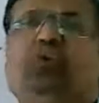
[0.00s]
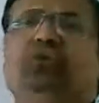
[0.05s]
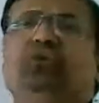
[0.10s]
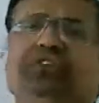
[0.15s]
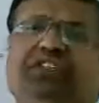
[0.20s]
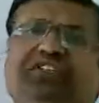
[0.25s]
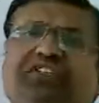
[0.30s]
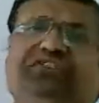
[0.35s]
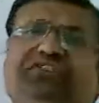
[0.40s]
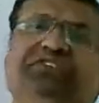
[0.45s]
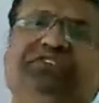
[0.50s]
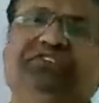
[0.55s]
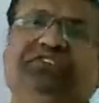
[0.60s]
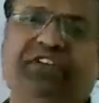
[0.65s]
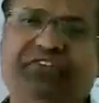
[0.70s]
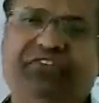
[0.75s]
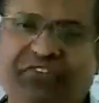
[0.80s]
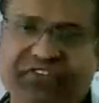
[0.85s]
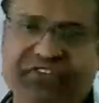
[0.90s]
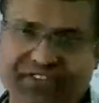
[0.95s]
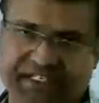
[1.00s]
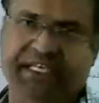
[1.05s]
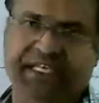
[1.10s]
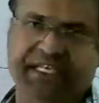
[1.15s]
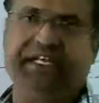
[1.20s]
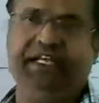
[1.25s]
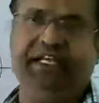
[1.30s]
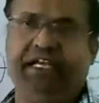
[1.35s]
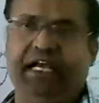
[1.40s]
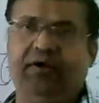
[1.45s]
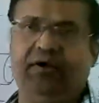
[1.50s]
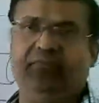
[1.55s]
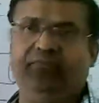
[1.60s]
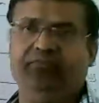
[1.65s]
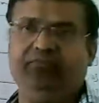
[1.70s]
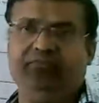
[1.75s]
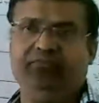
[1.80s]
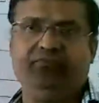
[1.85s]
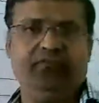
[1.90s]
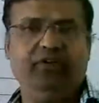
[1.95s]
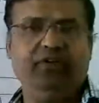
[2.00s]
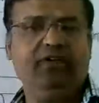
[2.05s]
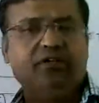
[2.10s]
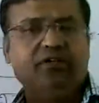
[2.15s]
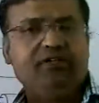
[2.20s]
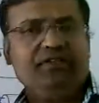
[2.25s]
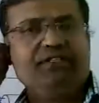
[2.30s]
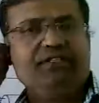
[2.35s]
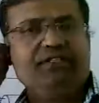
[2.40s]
between the two cross-sectional surface area.